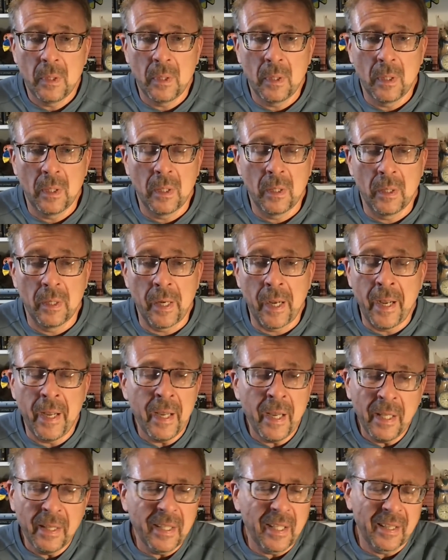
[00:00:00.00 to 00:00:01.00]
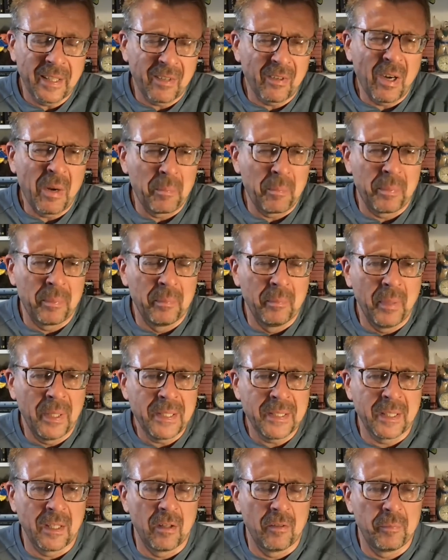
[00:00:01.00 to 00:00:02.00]
I had that crap
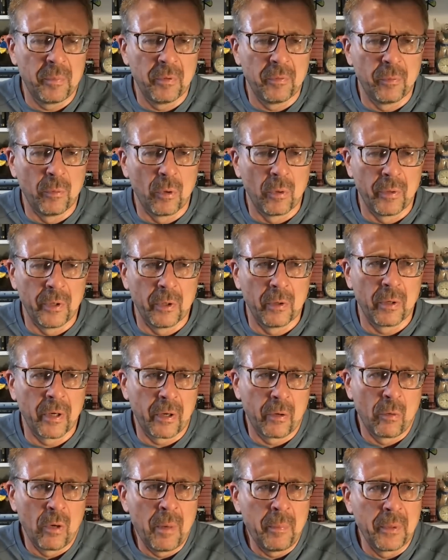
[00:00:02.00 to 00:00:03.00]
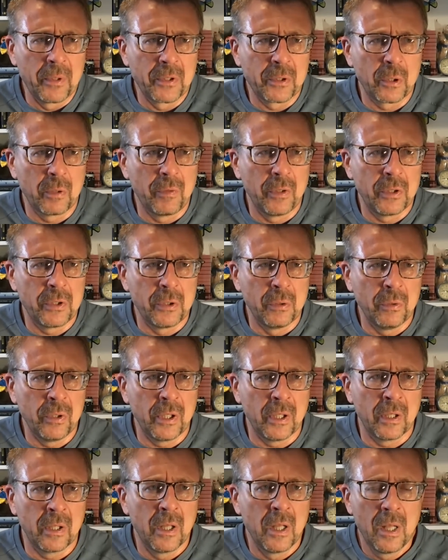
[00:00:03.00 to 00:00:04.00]
myself before. I grew up in Soviet
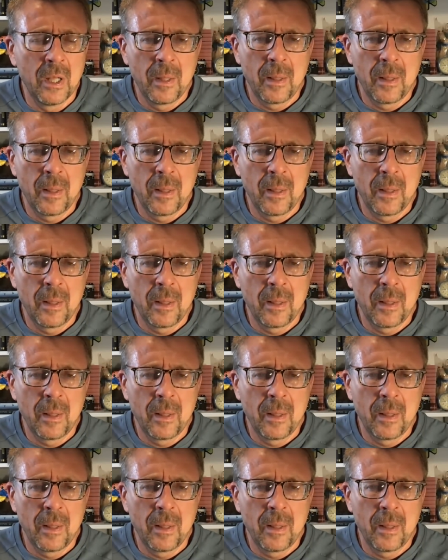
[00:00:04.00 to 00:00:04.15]
Union.